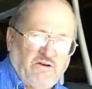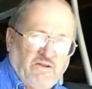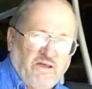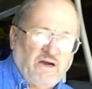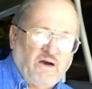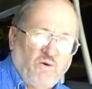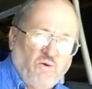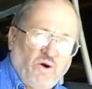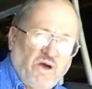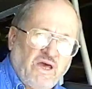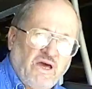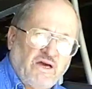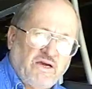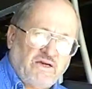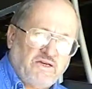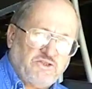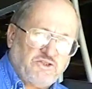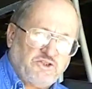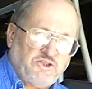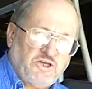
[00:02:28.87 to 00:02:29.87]
That way I
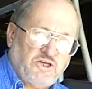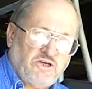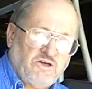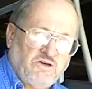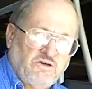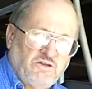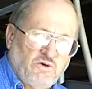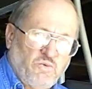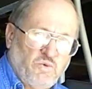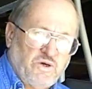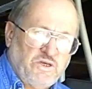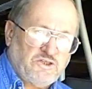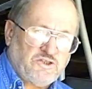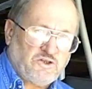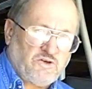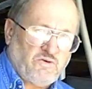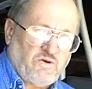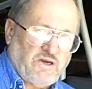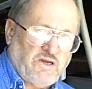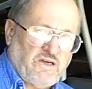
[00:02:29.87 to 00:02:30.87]
can secure the
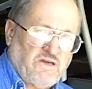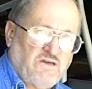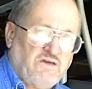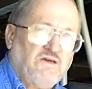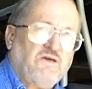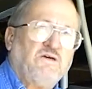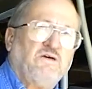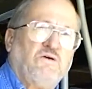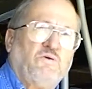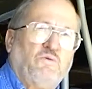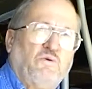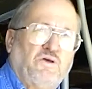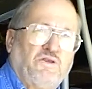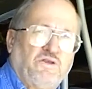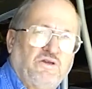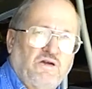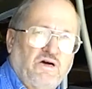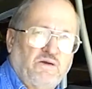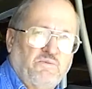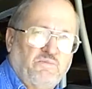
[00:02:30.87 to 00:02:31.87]
windscreen with
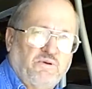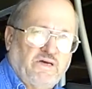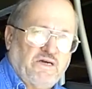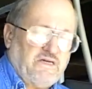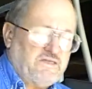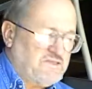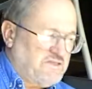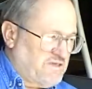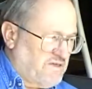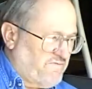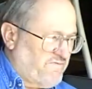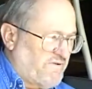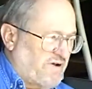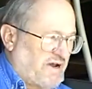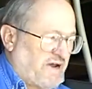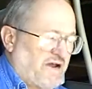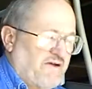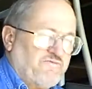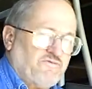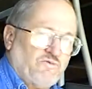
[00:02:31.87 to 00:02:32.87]
nut plates, and if I
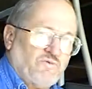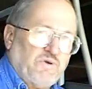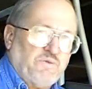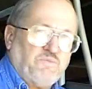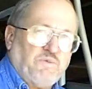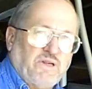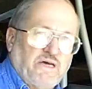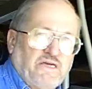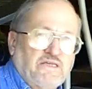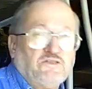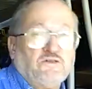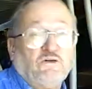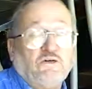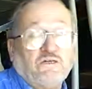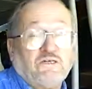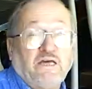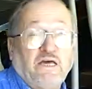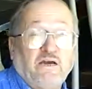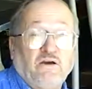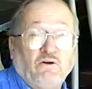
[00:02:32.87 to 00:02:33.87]
have to replace it or
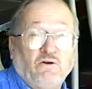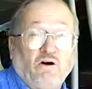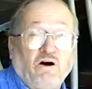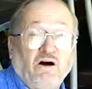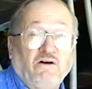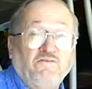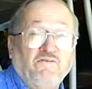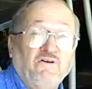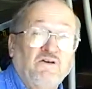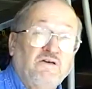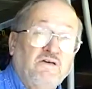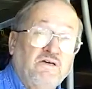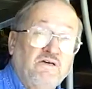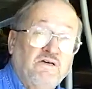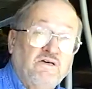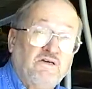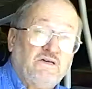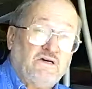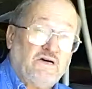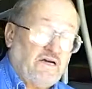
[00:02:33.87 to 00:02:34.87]
take it off,
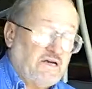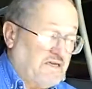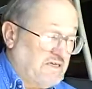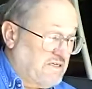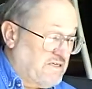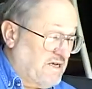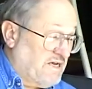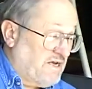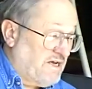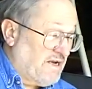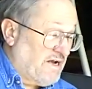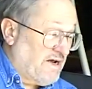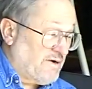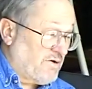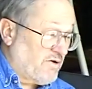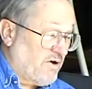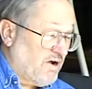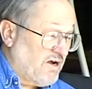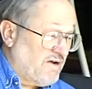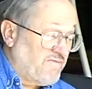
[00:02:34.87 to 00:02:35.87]
I can take it on
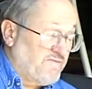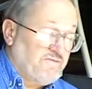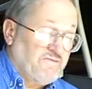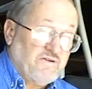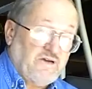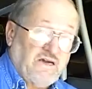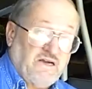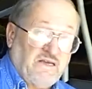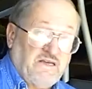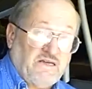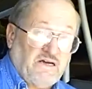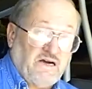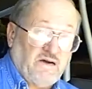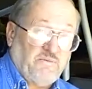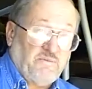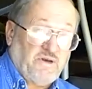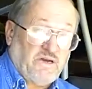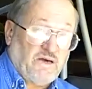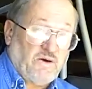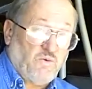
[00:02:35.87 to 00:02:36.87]
or off anytime
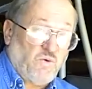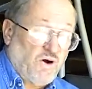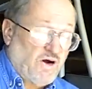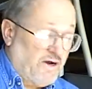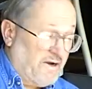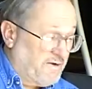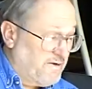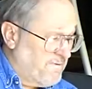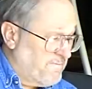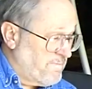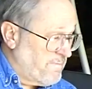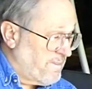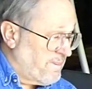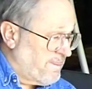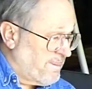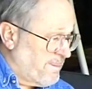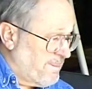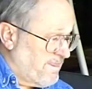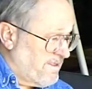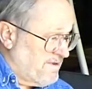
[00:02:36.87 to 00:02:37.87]
that I want.
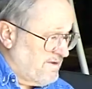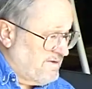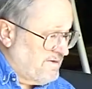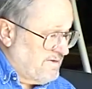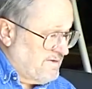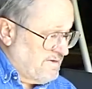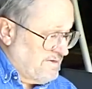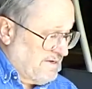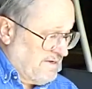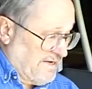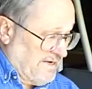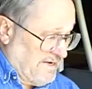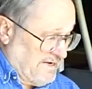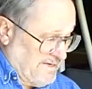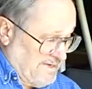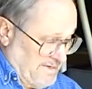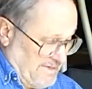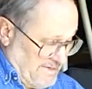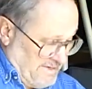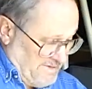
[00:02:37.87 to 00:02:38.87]

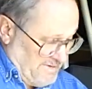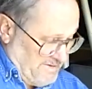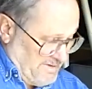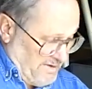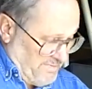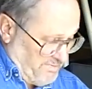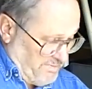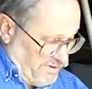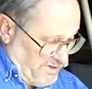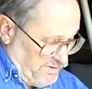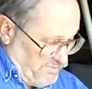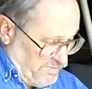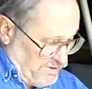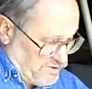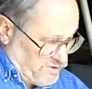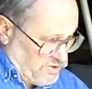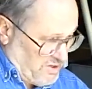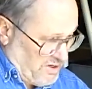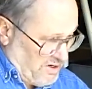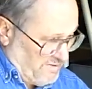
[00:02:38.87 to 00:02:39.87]
And that pretty
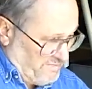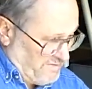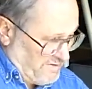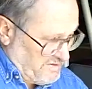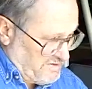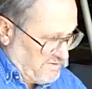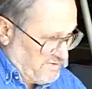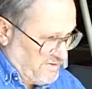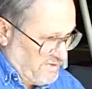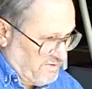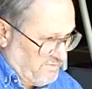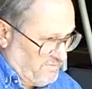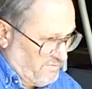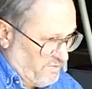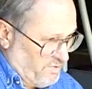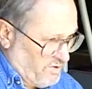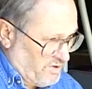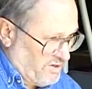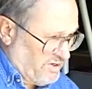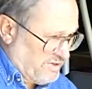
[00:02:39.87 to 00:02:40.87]
much covers it
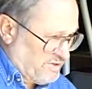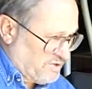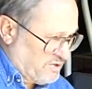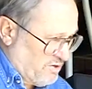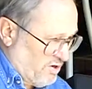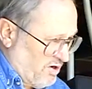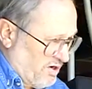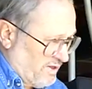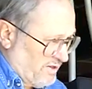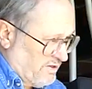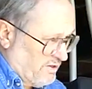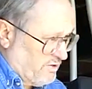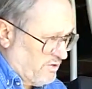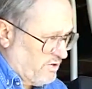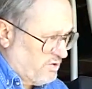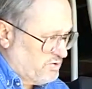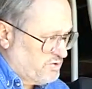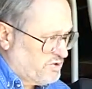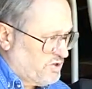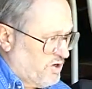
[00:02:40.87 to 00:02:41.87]
for installing the
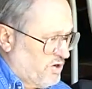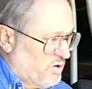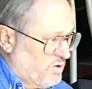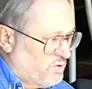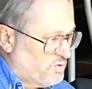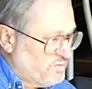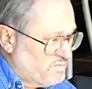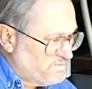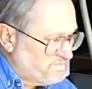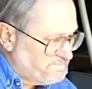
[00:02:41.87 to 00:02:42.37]
nose cone.